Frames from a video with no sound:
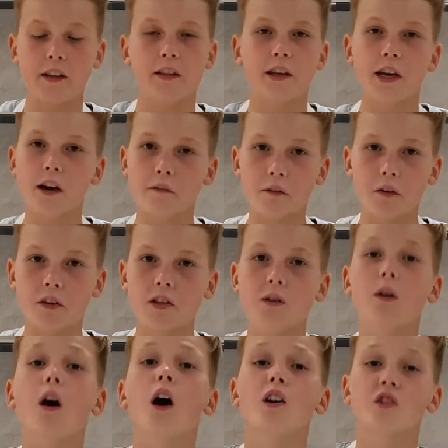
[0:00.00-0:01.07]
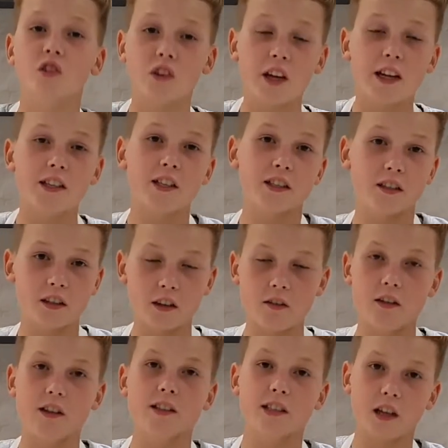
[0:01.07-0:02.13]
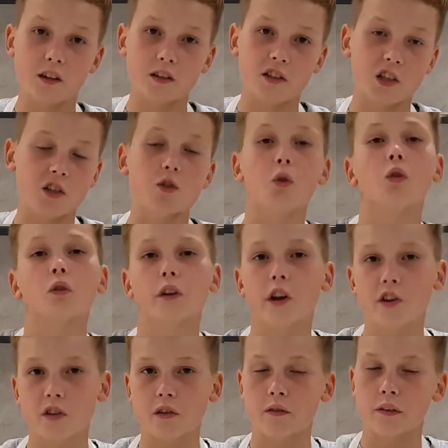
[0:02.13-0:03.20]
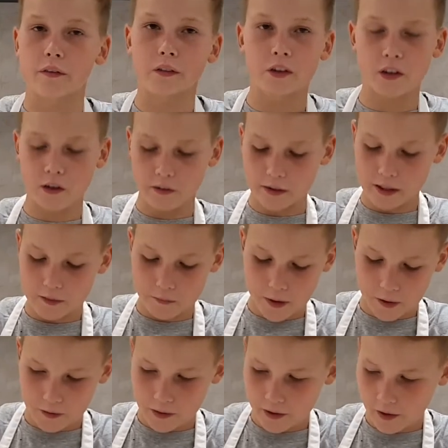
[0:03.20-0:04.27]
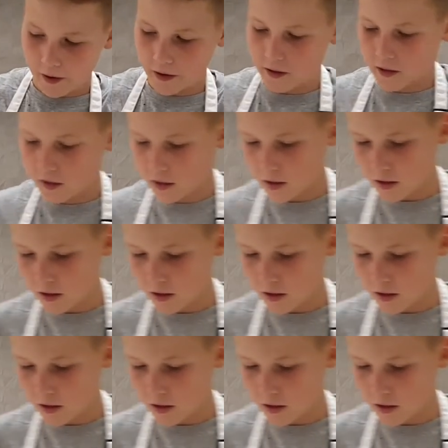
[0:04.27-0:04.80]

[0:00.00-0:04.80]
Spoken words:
the oven to 180 degrees Celsius or 350 degrees Fahrenheit.